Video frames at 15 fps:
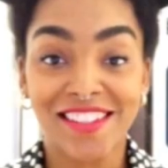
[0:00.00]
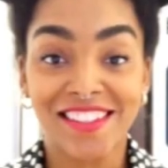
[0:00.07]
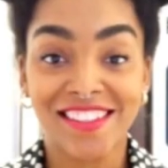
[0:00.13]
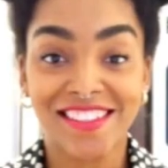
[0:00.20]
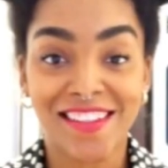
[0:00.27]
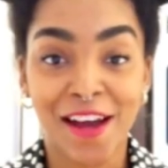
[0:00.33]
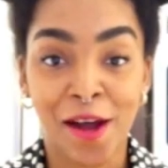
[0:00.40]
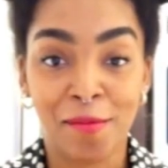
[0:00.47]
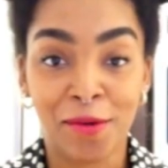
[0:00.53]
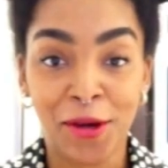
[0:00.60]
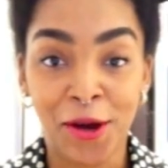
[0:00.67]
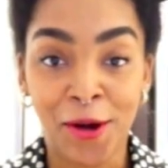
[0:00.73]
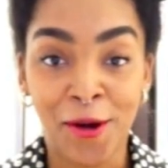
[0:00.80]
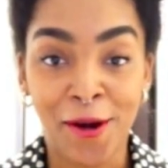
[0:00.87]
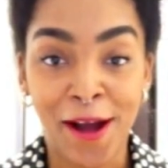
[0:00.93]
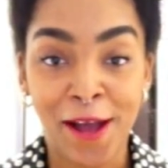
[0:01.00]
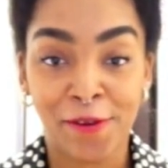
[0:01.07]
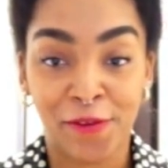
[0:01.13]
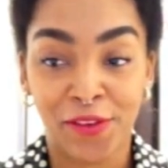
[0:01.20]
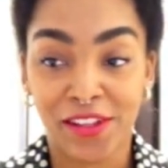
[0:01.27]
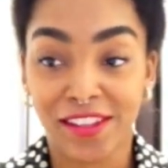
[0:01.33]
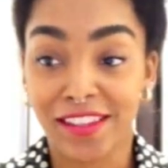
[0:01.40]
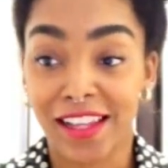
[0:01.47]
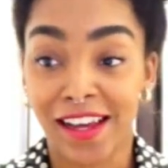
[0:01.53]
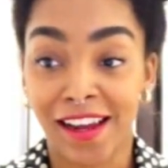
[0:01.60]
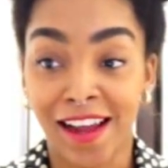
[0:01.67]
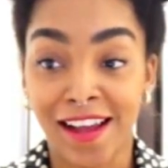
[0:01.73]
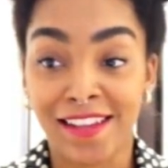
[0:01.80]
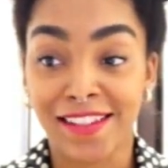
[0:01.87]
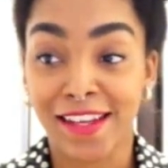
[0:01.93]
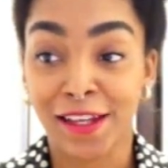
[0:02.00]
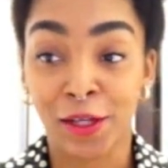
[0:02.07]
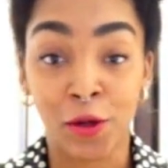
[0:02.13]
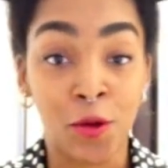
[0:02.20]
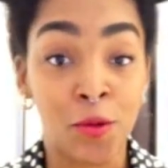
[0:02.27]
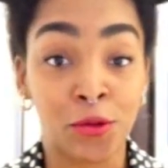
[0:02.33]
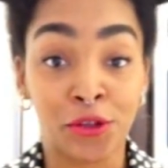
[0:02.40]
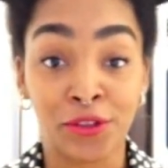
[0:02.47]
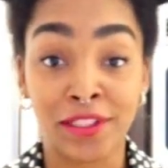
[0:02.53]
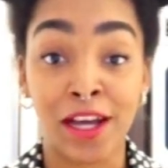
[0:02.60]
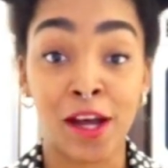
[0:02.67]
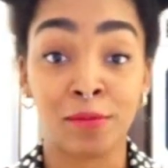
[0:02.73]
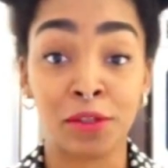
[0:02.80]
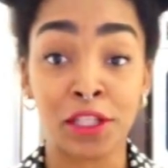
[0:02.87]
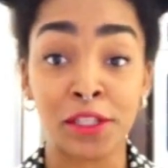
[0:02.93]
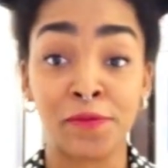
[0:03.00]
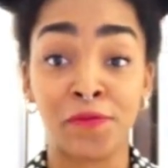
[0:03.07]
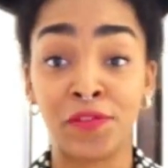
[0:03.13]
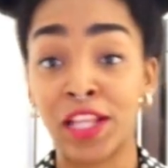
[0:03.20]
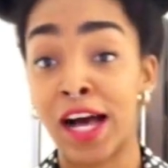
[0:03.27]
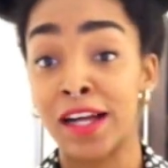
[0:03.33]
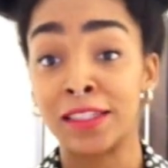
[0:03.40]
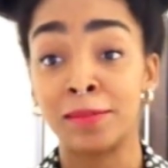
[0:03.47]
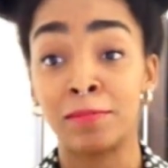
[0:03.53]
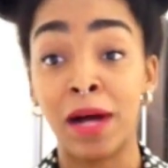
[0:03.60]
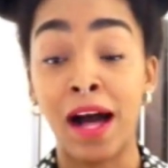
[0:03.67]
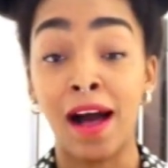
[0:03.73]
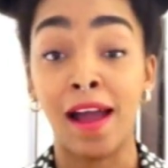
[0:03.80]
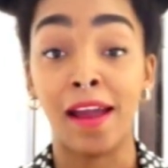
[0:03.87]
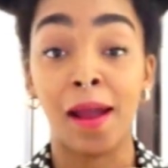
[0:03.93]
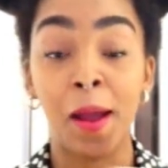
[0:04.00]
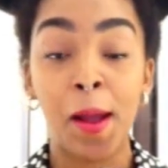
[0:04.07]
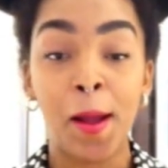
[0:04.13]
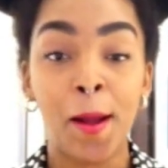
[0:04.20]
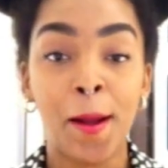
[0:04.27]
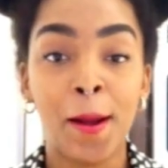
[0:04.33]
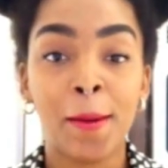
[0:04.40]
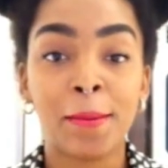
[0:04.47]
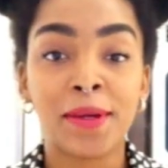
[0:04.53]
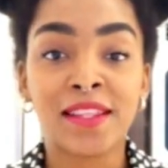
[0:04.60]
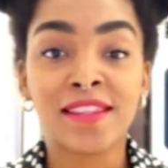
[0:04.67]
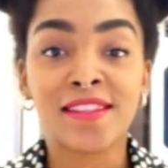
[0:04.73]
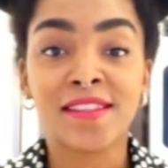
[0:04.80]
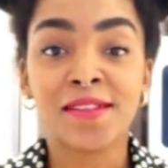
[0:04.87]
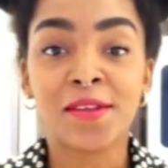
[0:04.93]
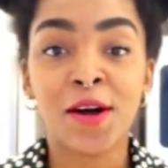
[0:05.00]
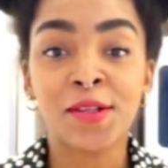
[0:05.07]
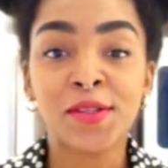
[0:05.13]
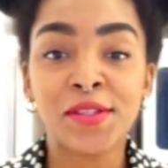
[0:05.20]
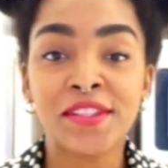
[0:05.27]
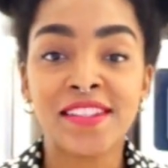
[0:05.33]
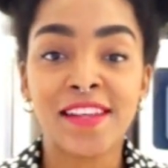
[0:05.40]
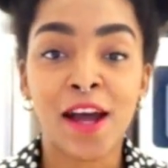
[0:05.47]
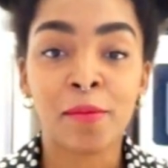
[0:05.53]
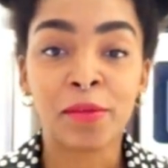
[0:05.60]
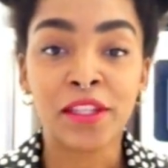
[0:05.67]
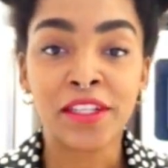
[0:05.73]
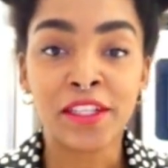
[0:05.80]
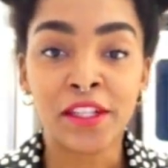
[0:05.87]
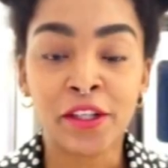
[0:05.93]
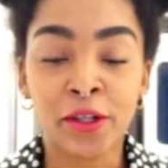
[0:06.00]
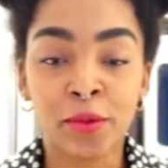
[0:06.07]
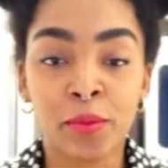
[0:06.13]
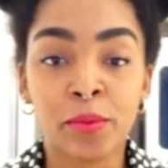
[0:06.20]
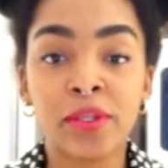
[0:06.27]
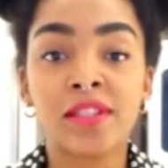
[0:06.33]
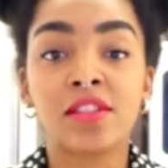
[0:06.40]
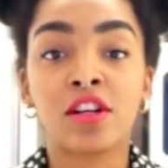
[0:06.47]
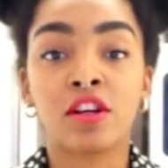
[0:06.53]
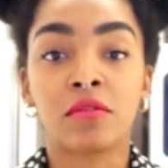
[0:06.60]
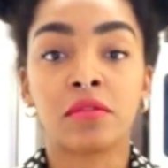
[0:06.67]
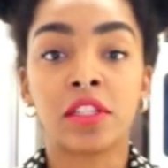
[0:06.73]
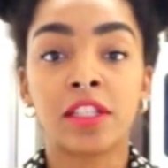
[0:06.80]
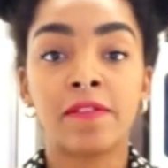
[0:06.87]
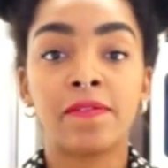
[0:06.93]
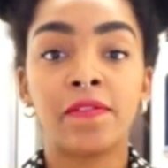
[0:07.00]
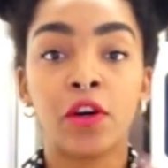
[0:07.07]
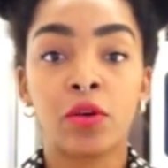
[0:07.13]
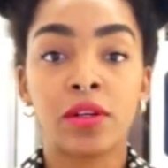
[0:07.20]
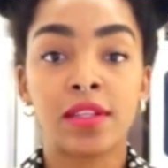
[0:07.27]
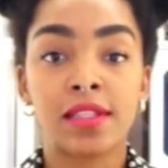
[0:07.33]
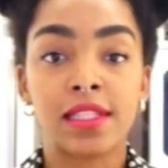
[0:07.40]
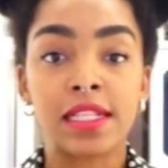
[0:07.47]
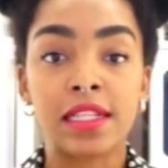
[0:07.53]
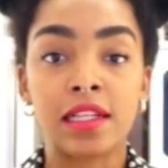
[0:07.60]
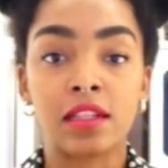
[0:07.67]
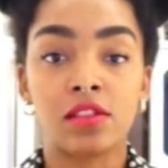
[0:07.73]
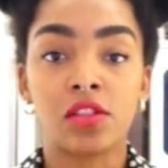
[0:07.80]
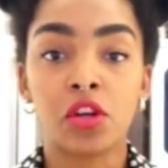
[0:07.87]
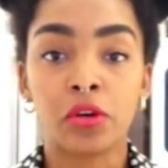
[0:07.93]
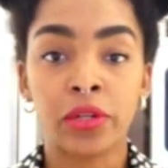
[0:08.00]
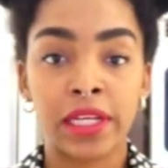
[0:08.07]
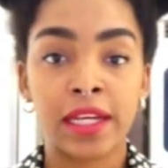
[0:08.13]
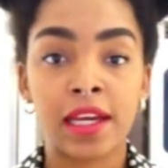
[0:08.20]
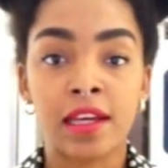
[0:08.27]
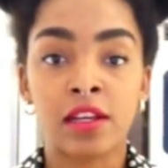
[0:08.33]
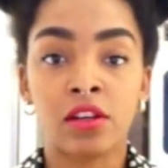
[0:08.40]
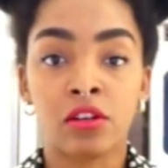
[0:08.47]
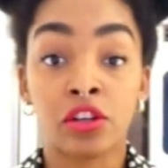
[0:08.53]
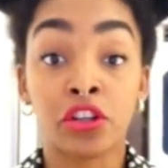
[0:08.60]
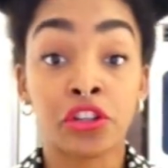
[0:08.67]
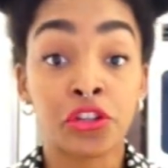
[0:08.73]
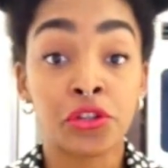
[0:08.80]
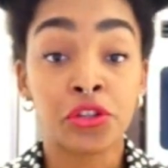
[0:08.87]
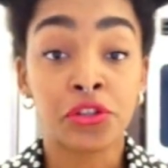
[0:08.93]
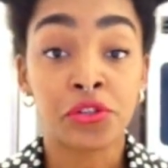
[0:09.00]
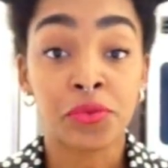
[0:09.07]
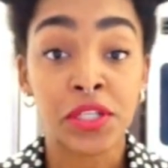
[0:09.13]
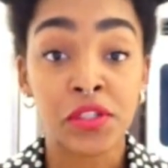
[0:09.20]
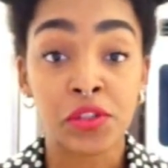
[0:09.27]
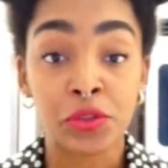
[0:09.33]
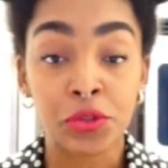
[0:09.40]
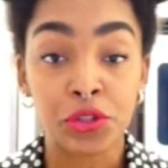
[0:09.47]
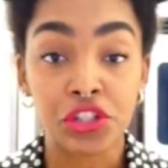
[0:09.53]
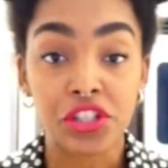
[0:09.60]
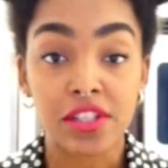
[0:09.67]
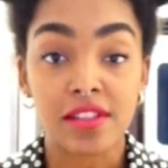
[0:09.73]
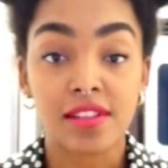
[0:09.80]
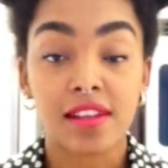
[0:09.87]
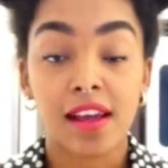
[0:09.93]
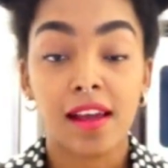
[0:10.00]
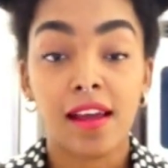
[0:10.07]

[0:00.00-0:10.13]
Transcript: did the time go? I feel like as I get older, time just flies by. But this is also the time of the year when we start really focusing, zoning in on our New Year's resolutions.